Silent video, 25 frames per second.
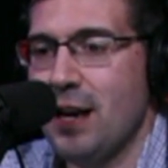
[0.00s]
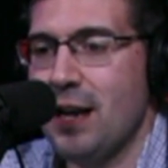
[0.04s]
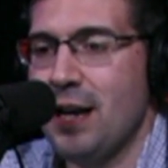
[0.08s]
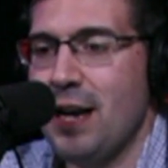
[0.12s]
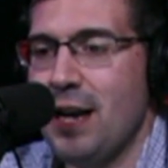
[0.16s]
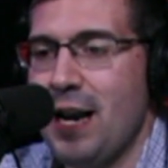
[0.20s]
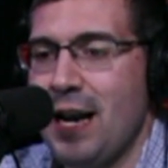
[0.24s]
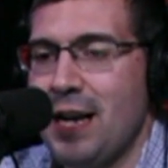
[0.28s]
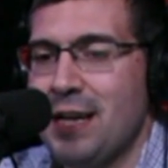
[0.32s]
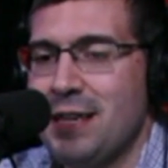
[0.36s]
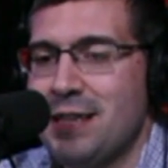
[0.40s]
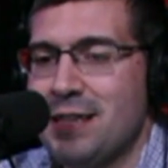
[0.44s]

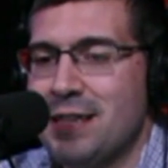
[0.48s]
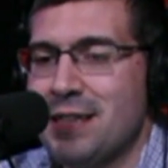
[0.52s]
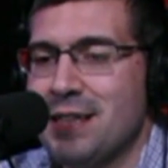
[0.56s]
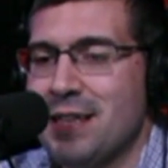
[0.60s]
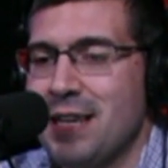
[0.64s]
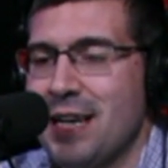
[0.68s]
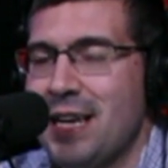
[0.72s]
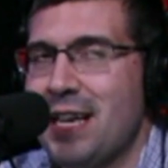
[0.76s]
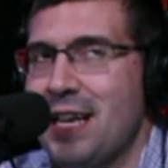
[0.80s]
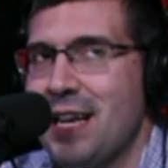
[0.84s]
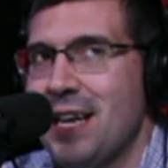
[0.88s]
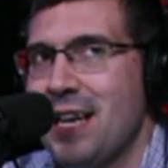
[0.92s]
And,
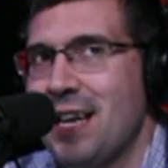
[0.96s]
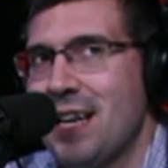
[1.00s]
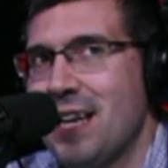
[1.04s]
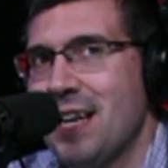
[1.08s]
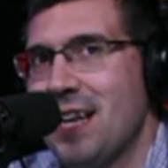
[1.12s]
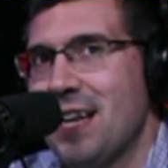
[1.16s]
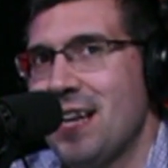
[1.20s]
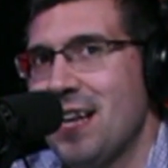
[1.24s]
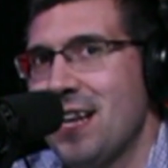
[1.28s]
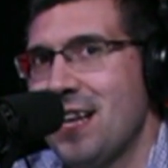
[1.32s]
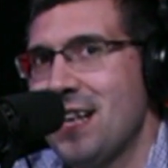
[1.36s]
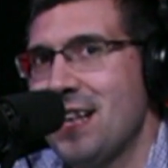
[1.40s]

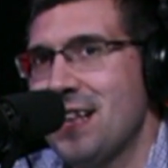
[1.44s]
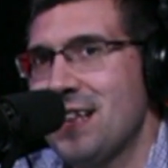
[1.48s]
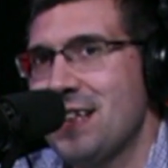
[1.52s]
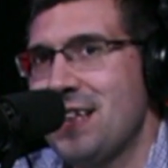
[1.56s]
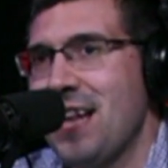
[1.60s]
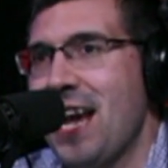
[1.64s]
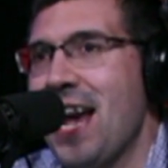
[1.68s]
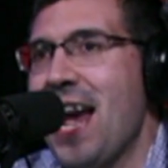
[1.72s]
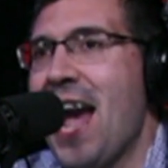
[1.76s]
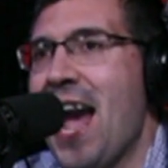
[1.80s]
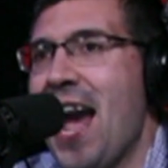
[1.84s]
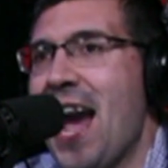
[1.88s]

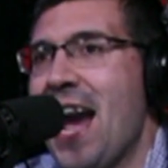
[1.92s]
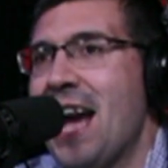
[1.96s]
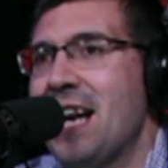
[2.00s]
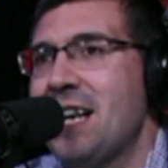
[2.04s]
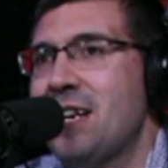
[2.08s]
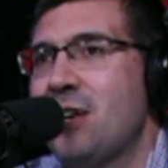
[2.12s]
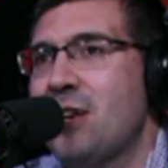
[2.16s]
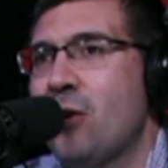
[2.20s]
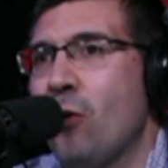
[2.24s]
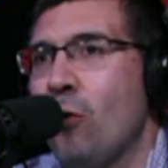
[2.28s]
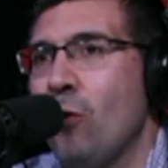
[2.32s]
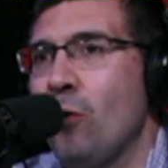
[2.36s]
they
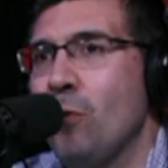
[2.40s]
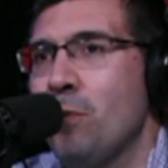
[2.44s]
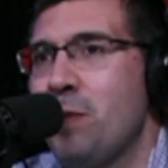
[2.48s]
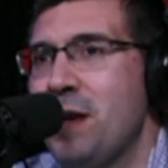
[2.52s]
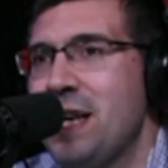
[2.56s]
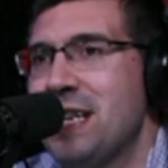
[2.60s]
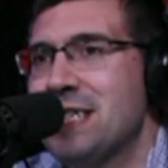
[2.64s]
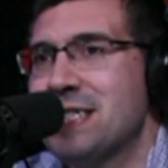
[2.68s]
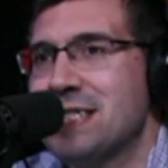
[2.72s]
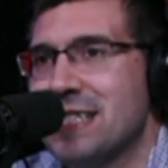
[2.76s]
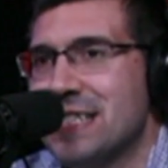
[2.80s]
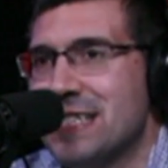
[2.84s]
had Cole
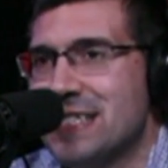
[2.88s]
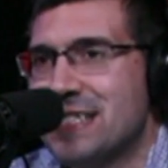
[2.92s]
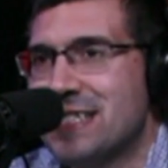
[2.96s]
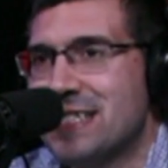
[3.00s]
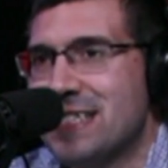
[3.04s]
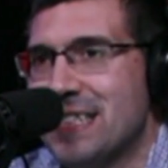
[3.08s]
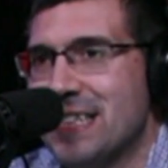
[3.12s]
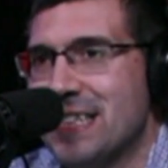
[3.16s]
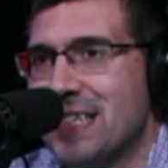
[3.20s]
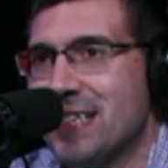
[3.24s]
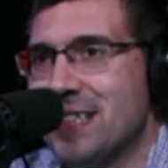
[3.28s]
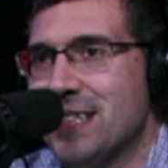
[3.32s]
Beasley
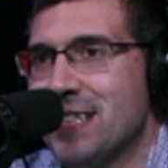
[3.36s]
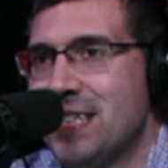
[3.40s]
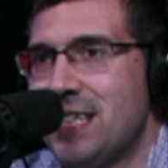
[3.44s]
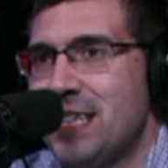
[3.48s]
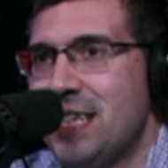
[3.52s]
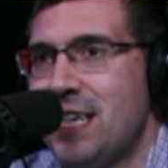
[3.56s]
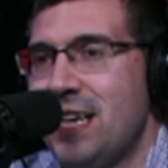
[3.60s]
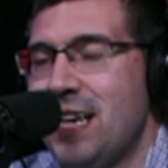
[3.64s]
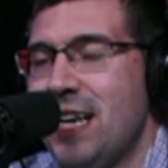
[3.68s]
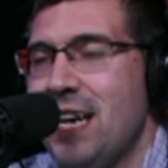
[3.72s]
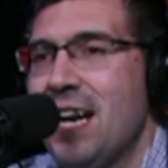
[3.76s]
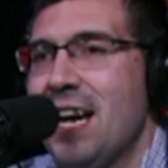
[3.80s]
still.
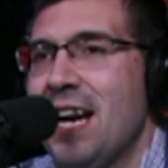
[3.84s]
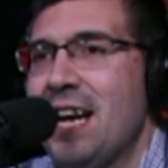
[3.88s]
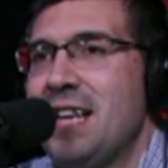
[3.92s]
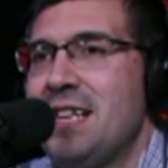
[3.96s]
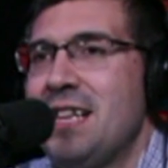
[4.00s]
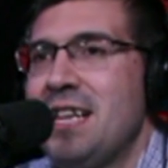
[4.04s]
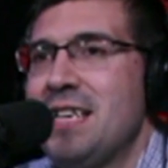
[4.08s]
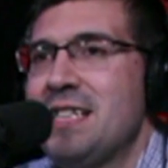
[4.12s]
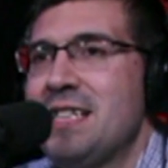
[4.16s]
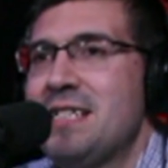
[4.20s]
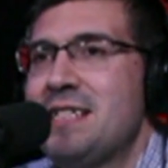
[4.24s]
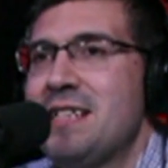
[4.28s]
And
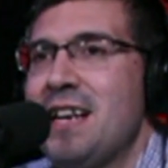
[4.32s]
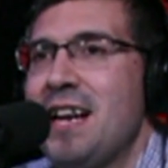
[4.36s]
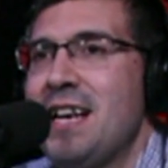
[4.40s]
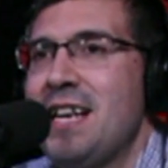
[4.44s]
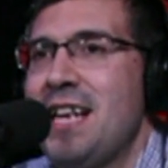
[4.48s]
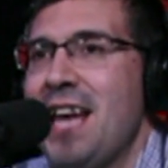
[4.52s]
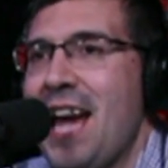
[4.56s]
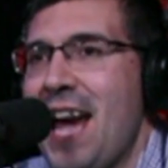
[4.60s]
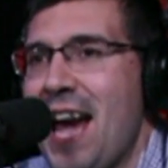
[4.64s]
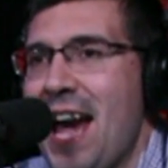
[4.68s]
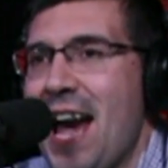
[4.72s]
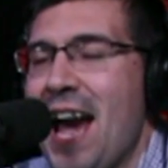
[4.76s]
they said,
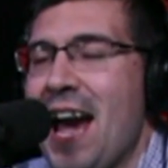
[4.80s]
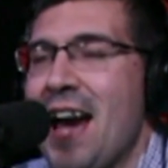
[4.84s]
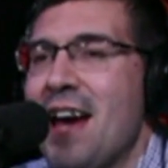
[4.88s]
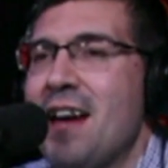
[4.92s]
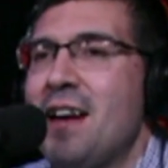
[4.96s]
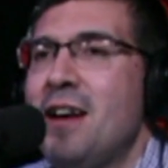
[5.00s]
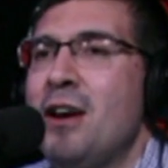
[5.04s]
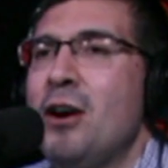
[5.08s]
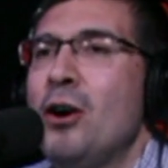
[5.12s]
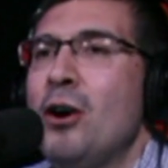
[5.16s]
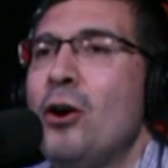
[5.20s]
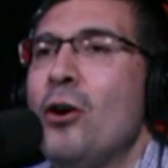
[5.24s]
yeah,
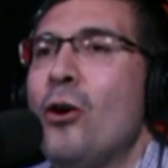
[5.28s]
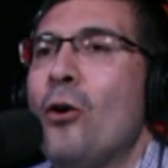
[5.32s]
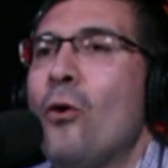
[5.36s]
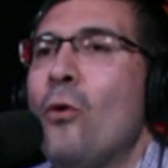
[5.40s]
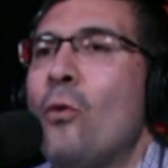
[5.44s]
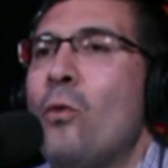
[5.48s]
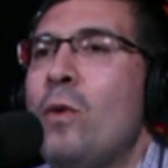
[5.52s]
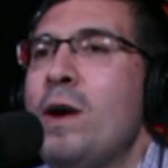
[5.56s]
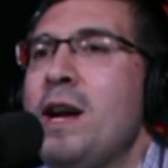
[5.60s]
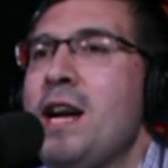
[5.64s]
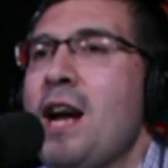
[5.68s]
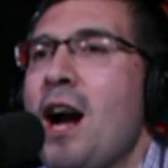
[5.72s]

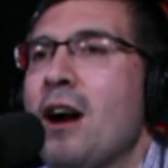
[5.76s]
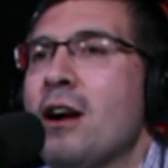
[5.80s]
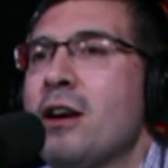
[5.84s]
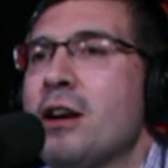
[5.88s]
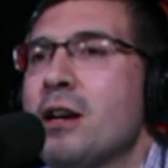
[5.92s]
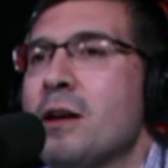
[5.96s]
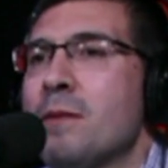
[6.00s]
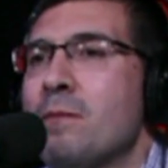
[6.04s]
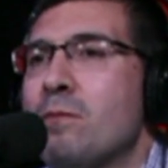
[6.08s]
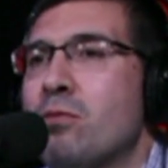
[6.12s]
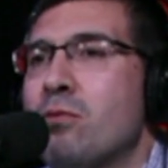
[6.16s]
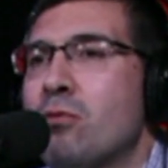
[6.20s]
we are
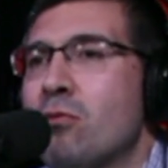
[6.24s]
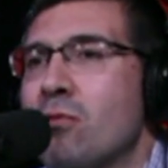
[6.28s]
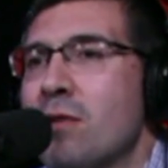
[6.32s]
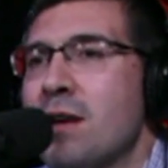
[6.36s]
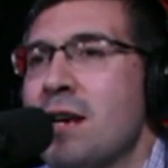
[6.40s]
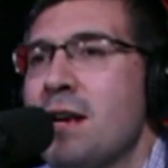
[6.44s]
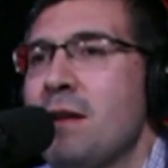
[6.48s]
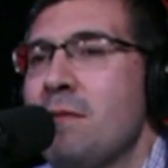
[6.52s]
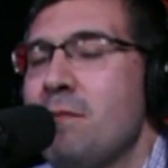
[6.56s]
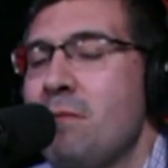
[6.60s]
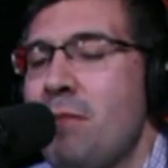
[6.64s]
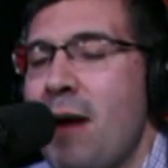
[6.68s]
going to
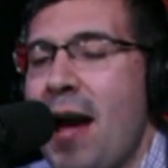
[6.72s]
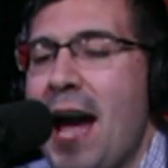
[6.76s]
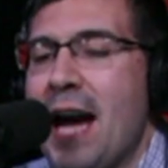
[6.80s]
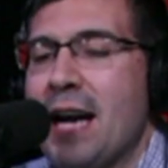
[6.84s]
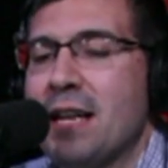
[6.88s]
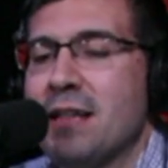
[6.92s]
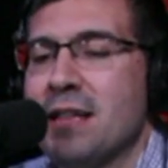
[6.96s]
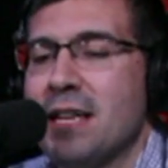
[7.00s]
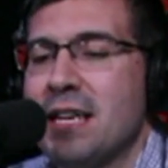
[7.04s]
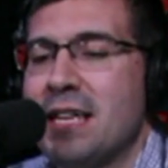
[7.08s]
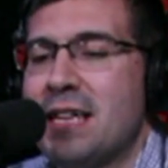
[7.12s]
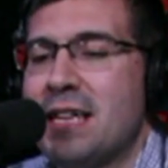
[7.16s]
bring
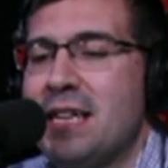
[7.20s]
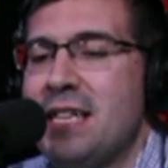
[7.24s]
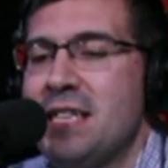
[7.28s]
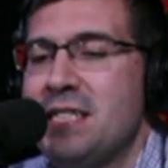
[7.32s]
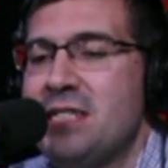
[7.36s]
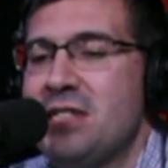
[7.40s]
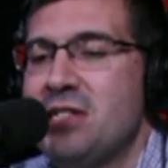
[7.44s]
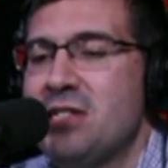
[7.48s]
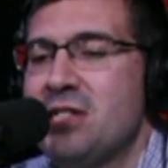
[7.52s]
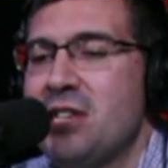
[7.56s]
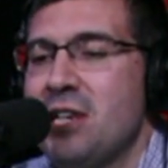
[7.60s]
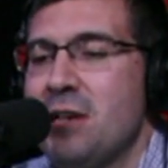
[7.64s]
back, this
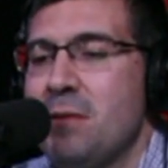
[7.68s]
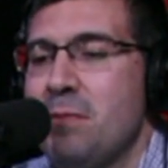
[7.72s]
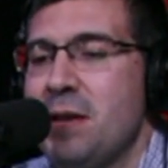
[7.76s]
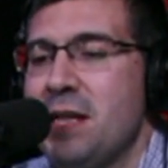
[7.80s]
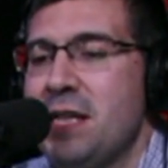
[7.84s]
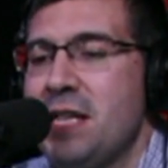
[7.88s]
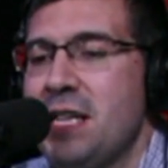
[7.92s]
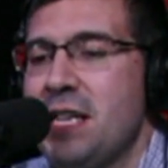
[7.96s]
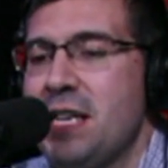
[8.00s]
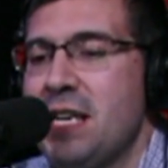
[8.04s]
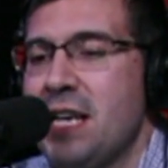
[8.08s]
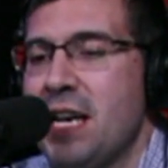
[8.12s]
is going to be
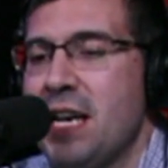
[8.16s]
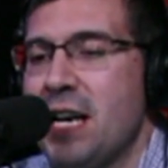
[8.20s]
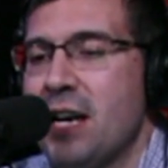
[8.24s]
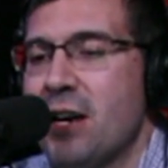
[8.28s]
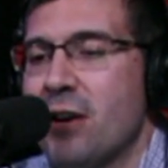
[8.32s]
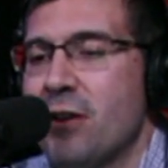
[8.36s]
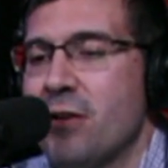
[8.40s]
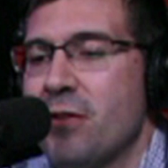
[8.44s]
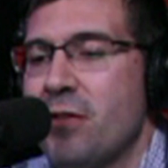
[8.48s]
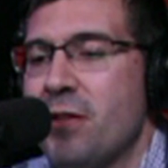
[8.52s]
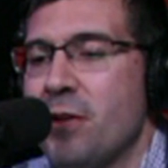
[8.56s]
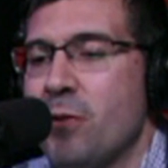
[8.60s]
the
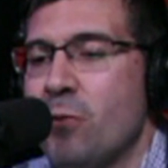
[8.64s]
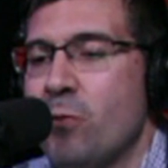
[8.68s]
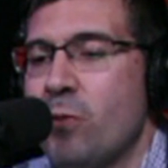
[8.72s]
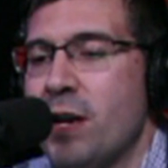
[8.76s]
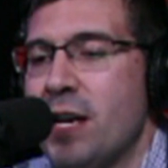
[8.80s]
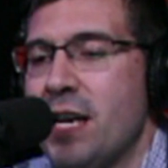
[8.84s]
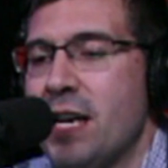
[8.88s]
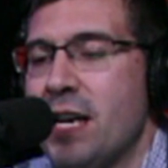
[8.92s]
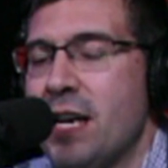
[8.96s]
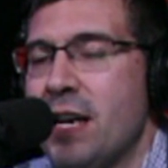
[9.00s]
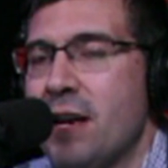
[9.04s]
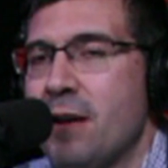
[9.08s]
year that
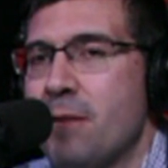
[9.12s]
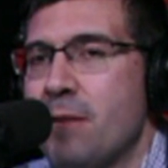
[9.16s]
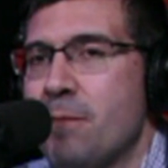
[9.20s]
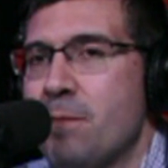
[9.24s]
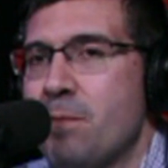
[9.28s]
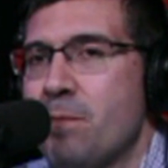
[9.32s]
we...